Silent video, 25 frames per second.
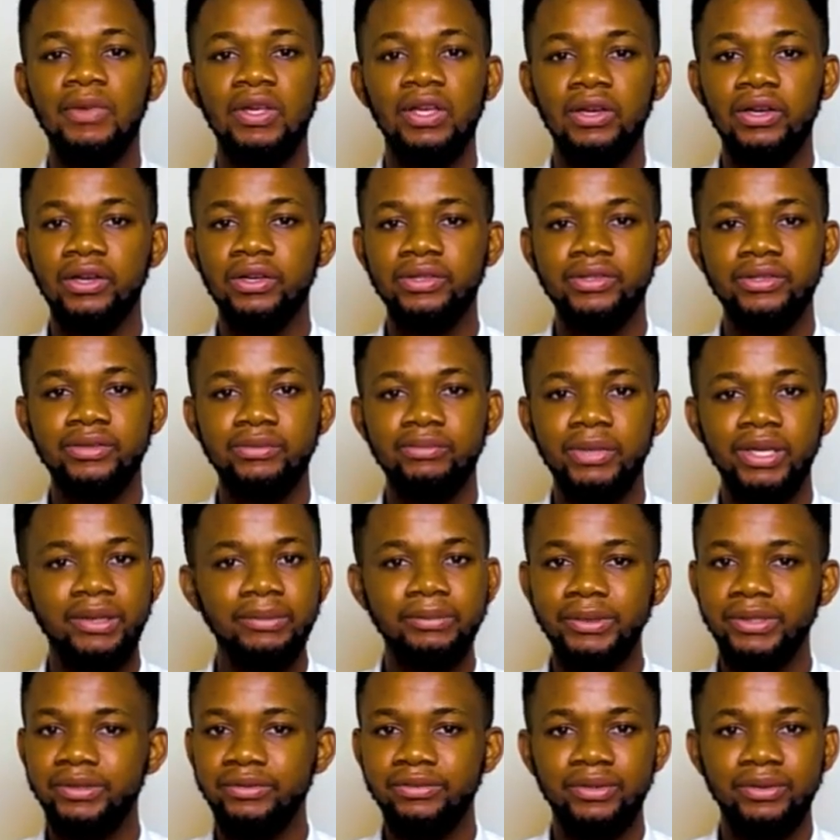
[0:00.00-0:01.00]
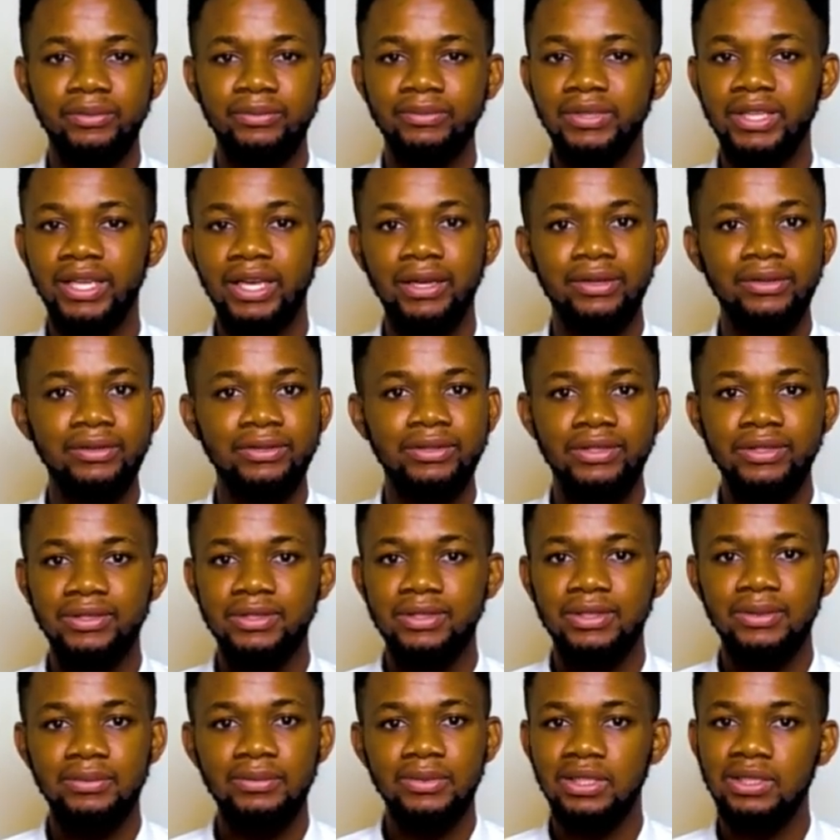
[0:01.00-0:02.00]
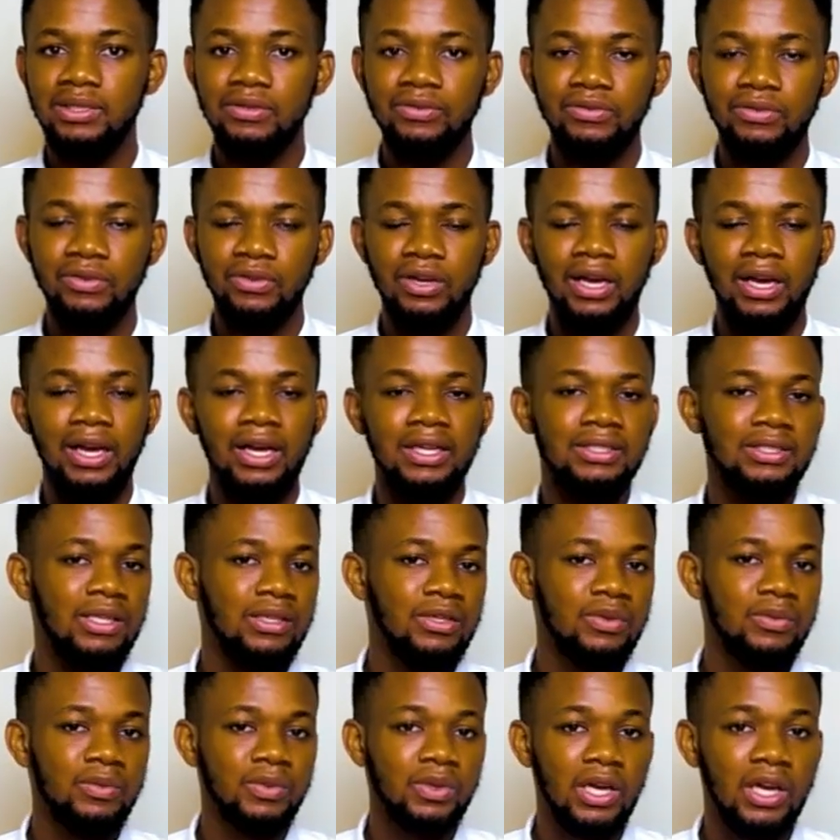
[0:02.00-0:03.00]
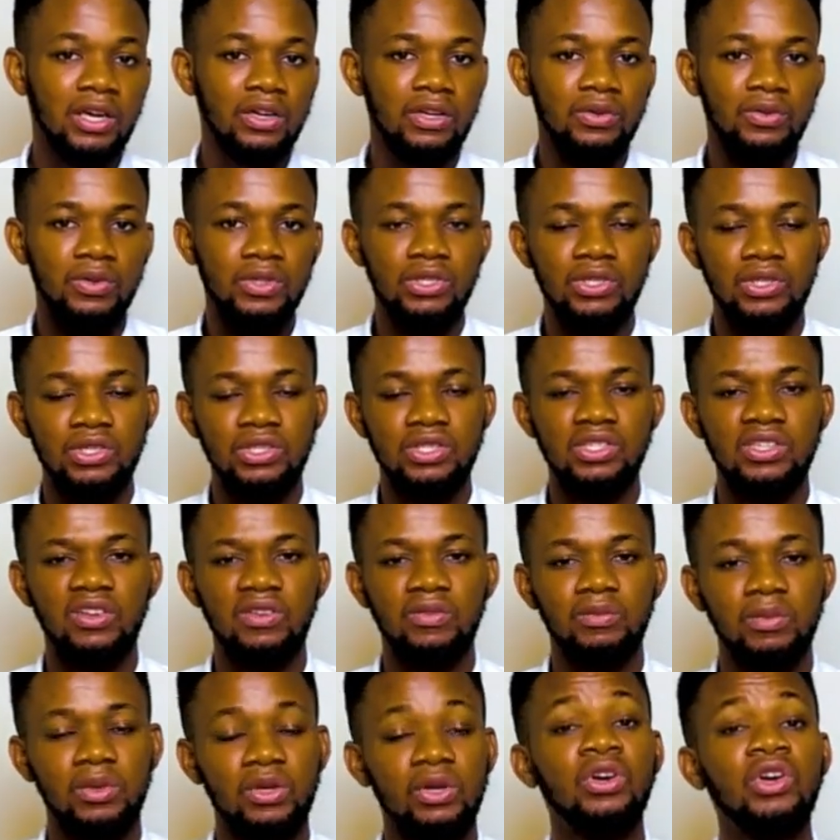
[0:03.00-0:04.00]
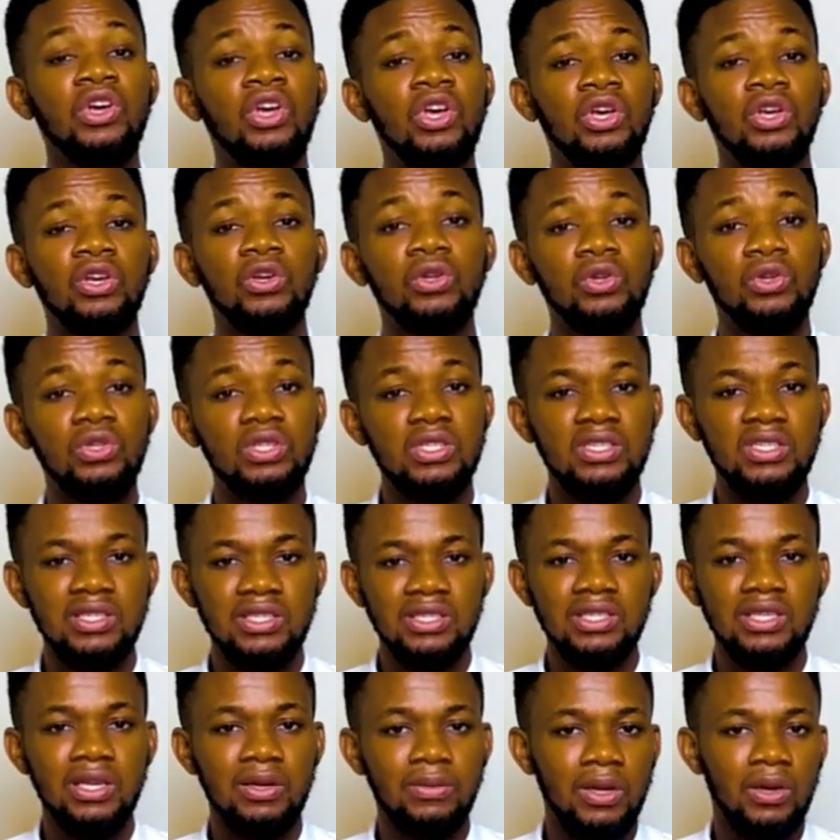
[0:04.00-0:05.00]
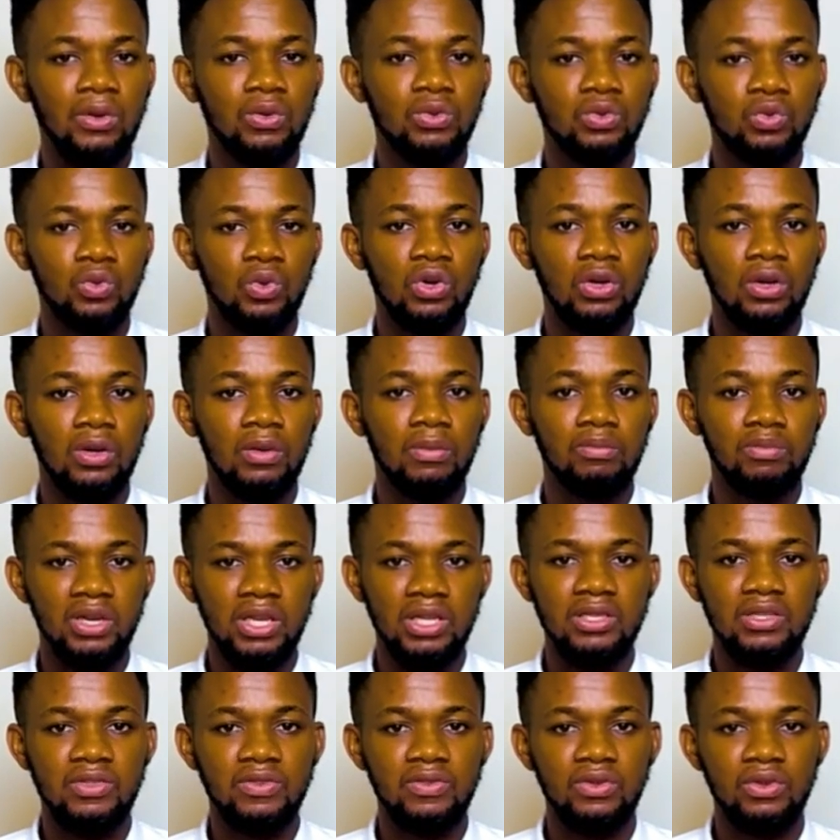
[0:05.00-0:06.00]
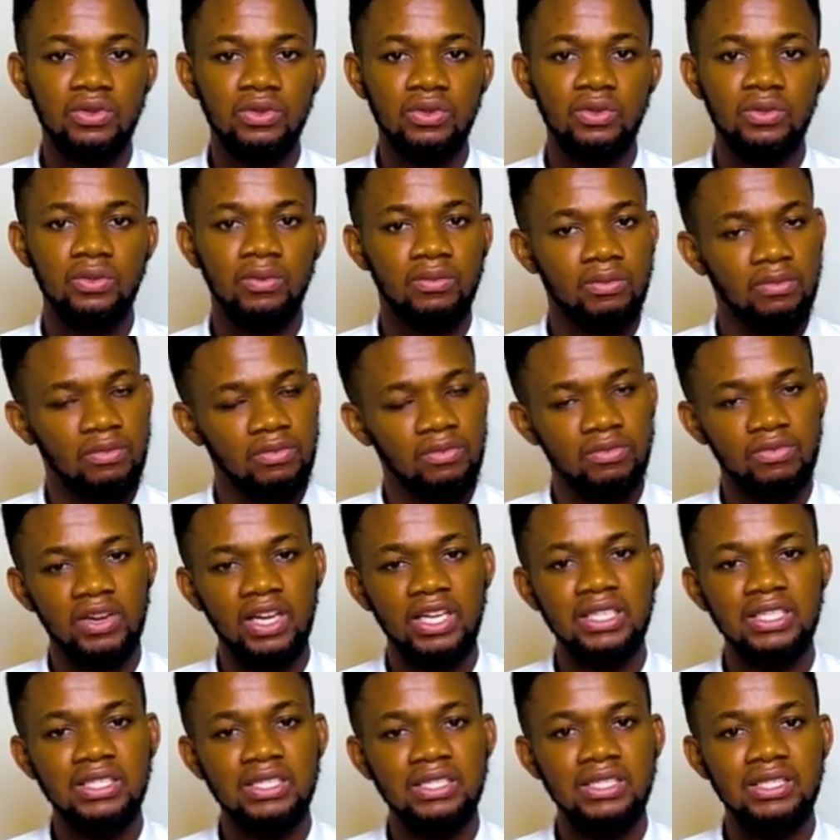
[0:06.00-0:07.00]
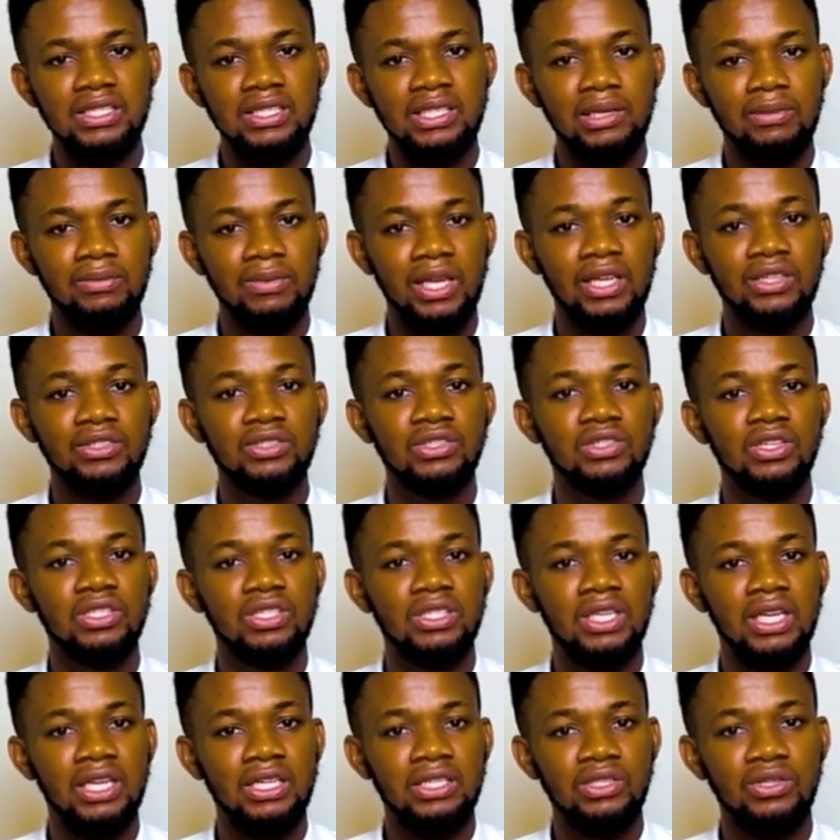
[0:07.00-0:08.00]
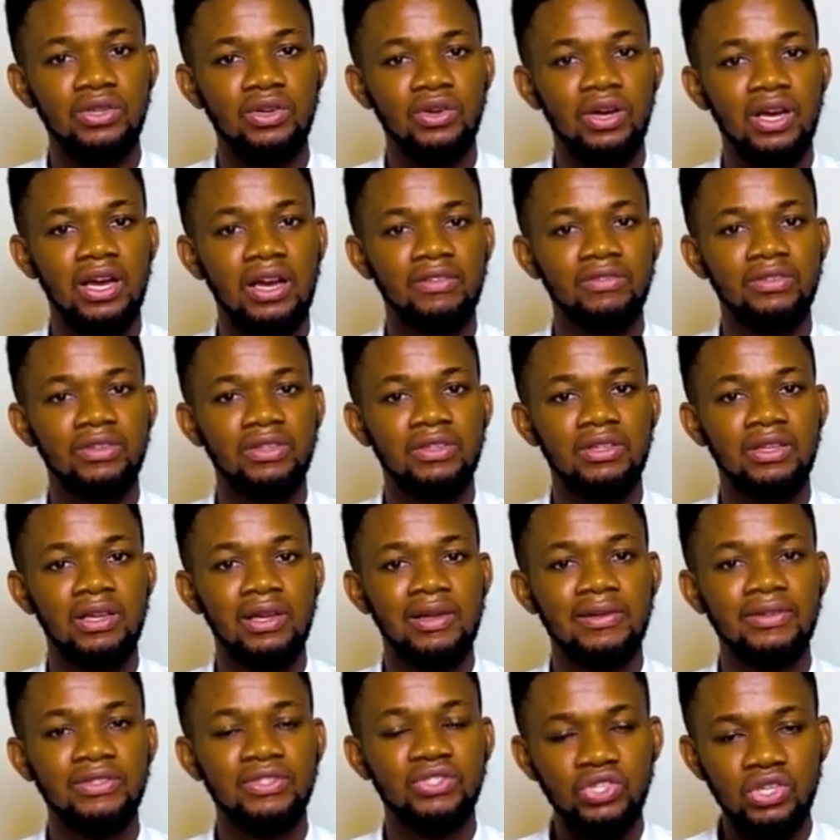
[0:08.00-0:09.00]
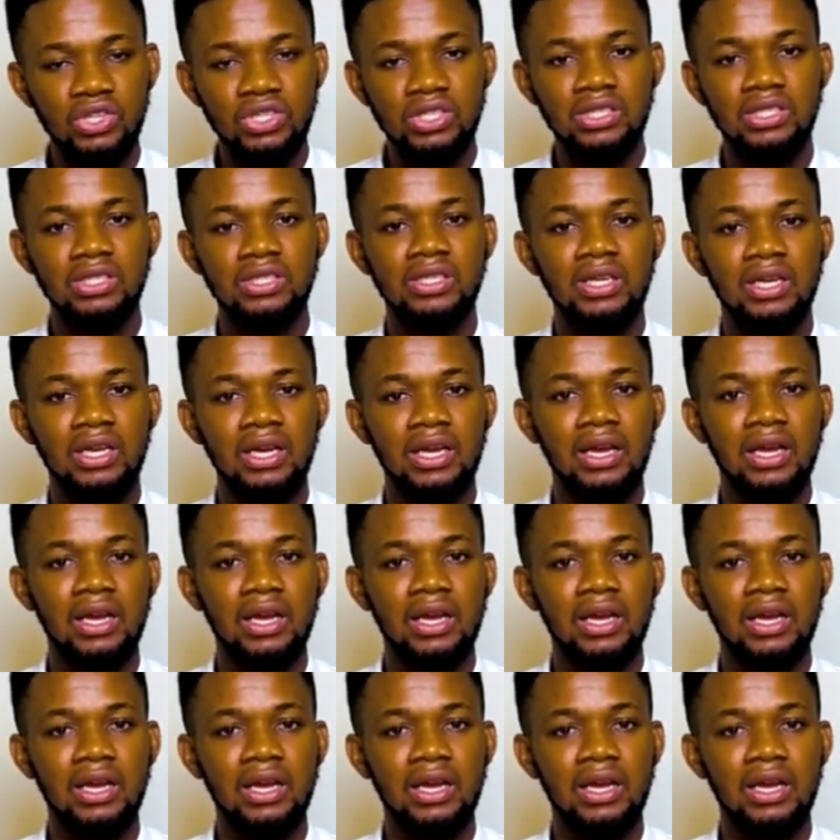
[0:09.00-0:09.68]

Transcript: because maybe from there you just sleep 3-4 hours and you'll be angry with yourself. But you know the system that would work best for you. Find a system that ensures that you're having just